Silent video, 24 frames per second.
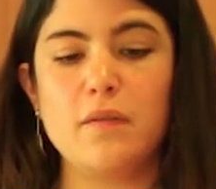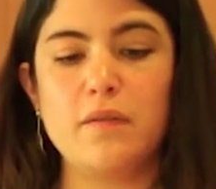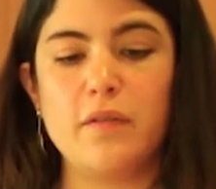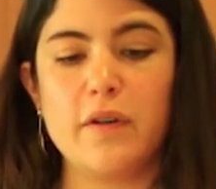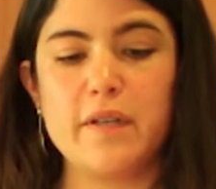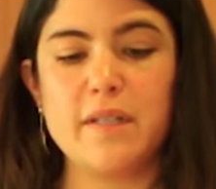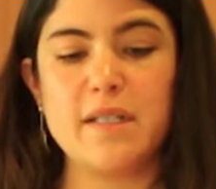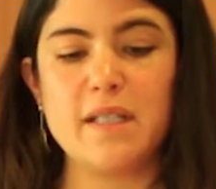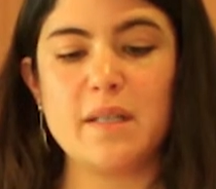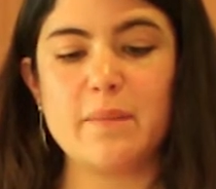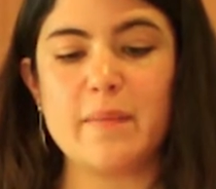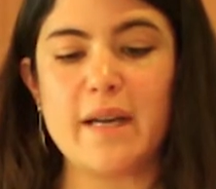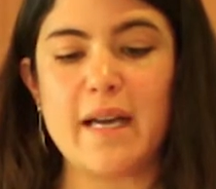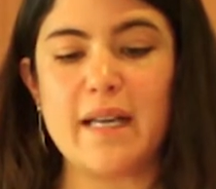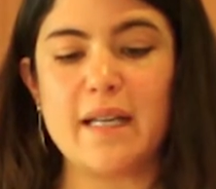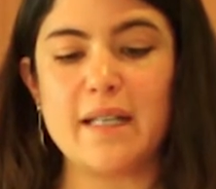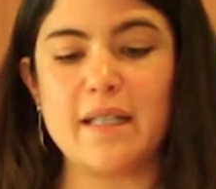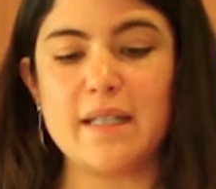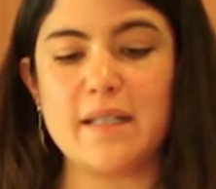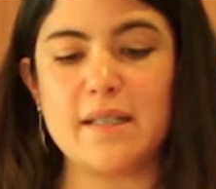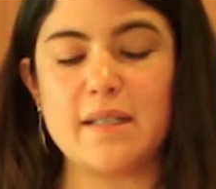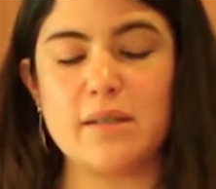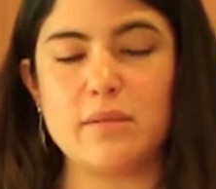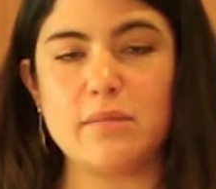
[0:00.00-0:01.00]

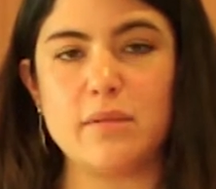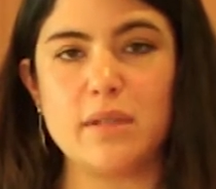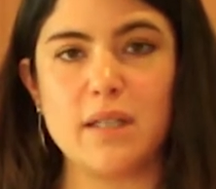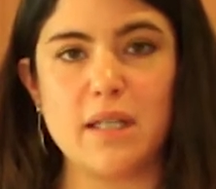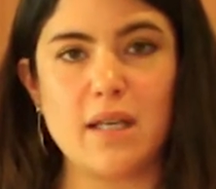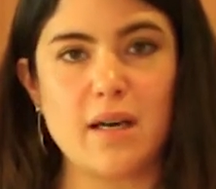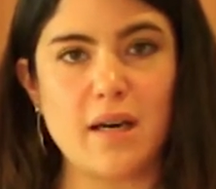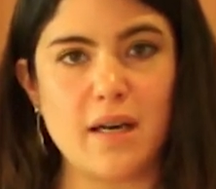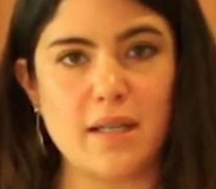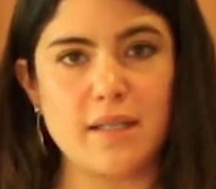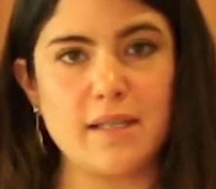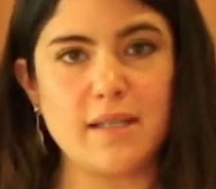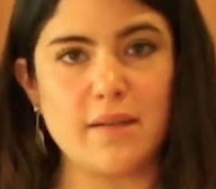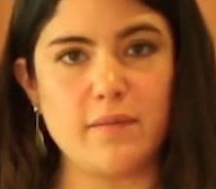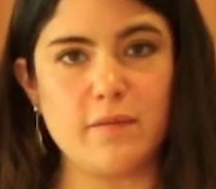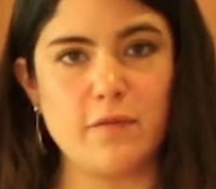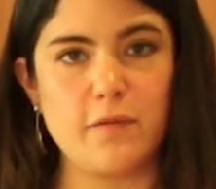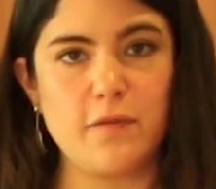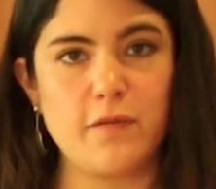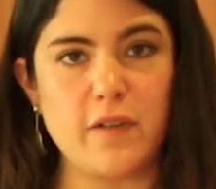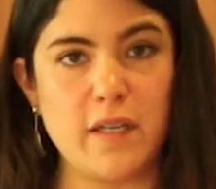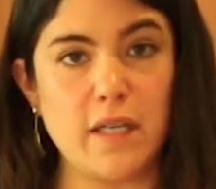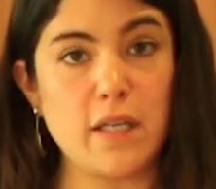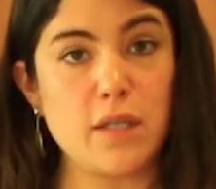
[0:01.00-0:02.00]
4-sigmatic is a really
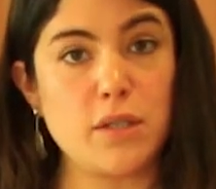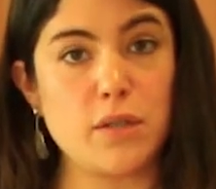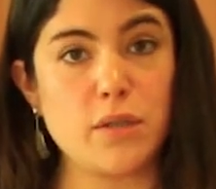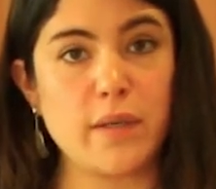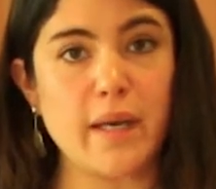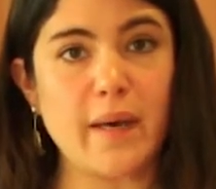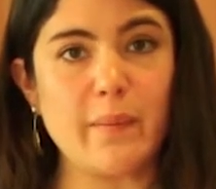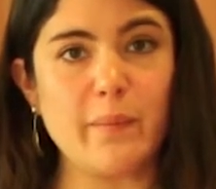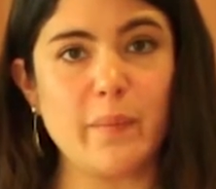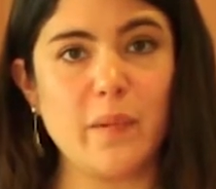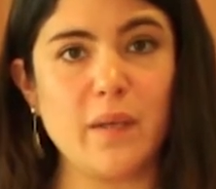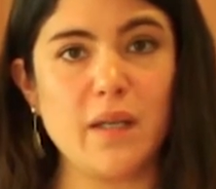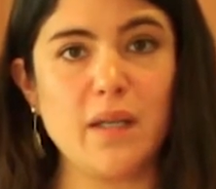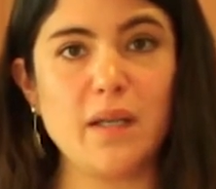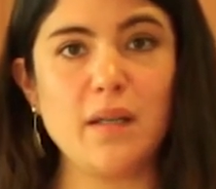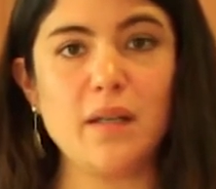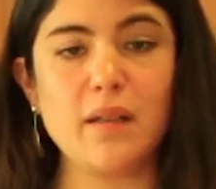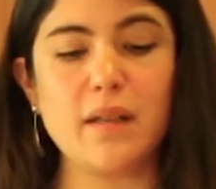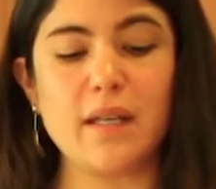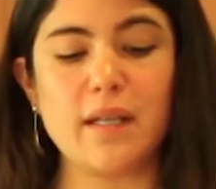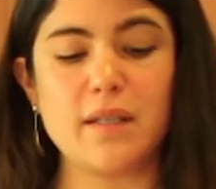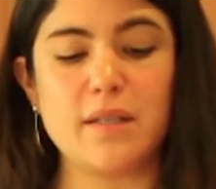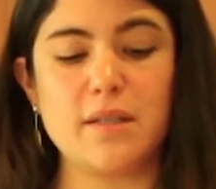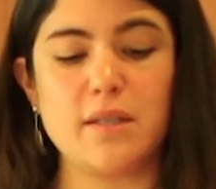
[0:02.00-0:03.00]
awesome Finnish
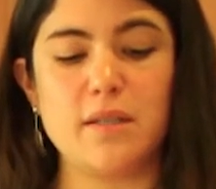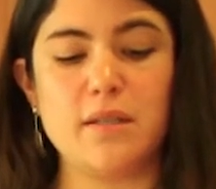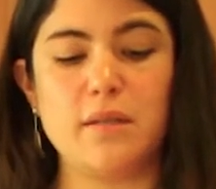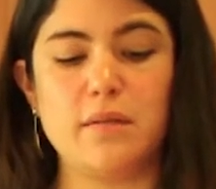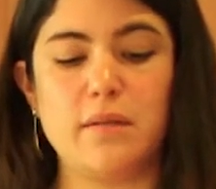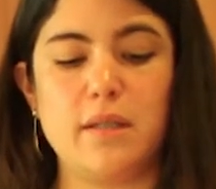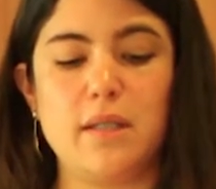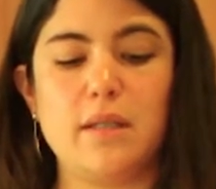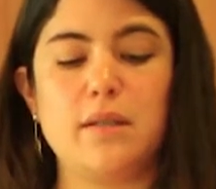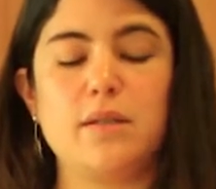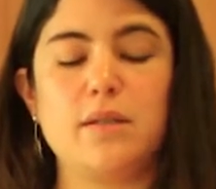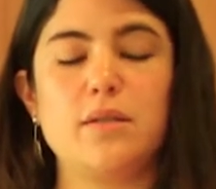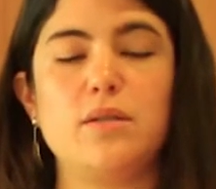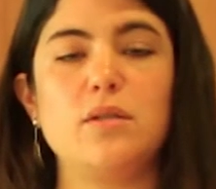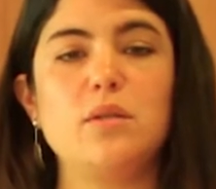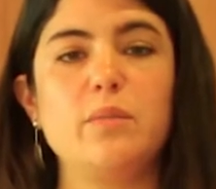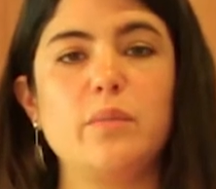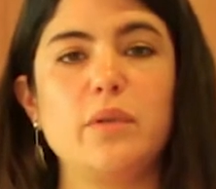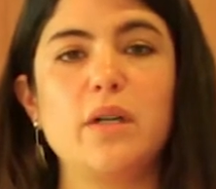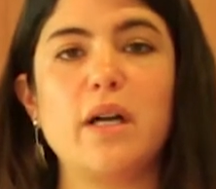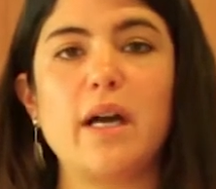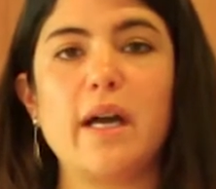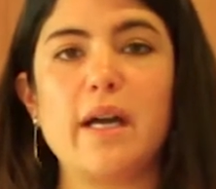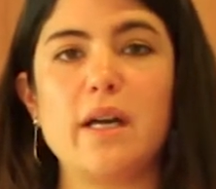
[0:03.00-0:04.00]
company that's doing
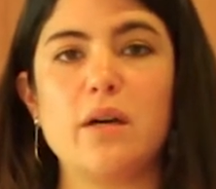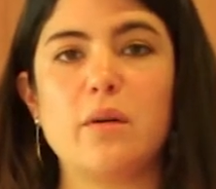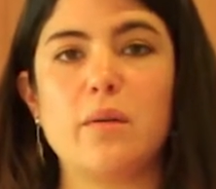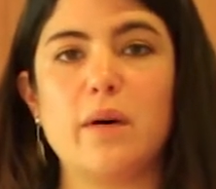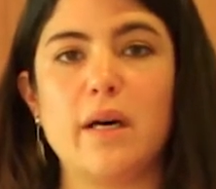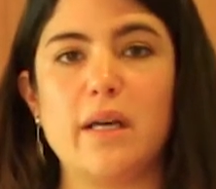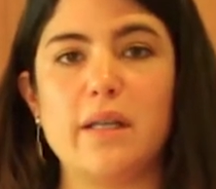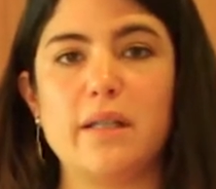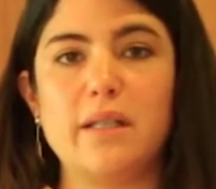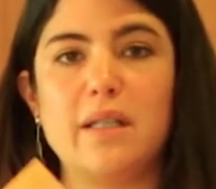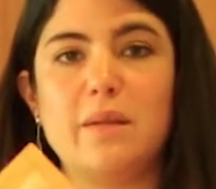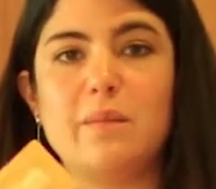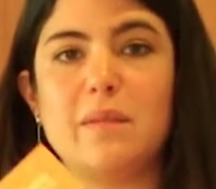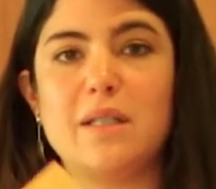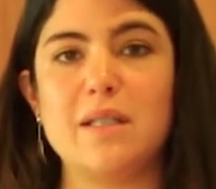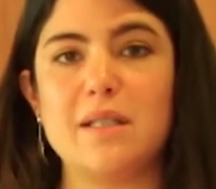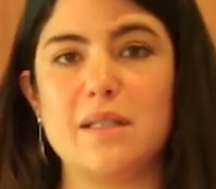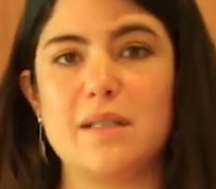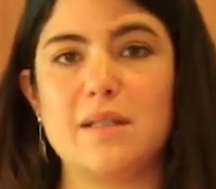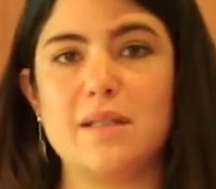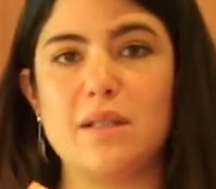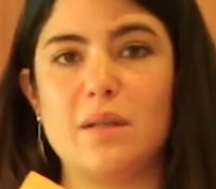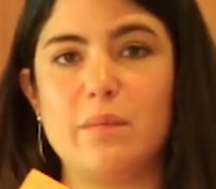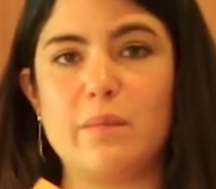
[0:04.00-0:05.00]
super high quality
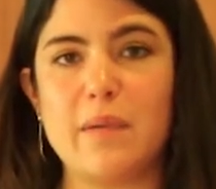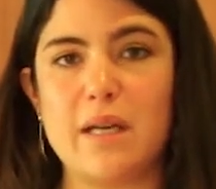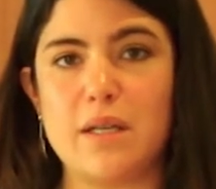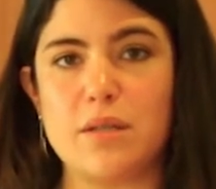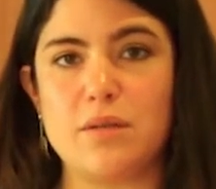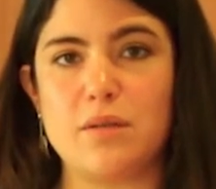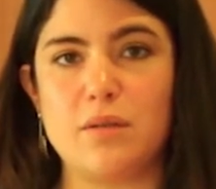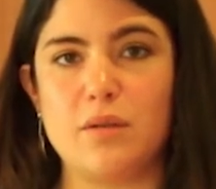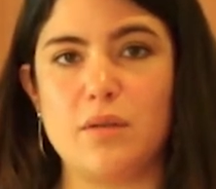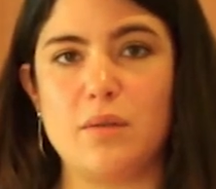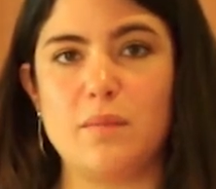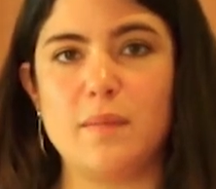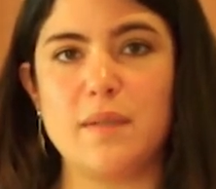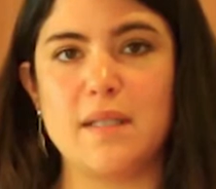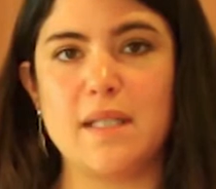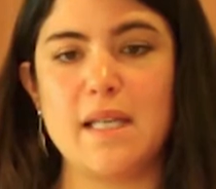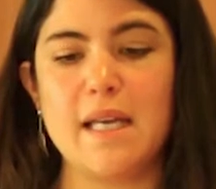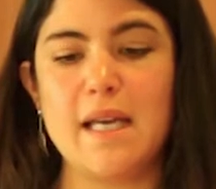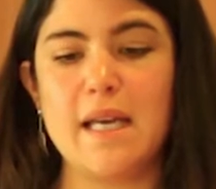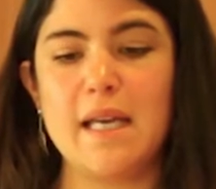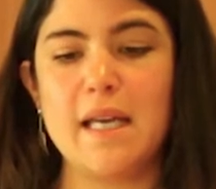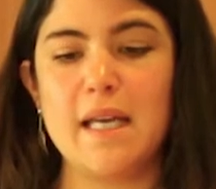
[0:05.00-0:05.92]
medicinal mushrooms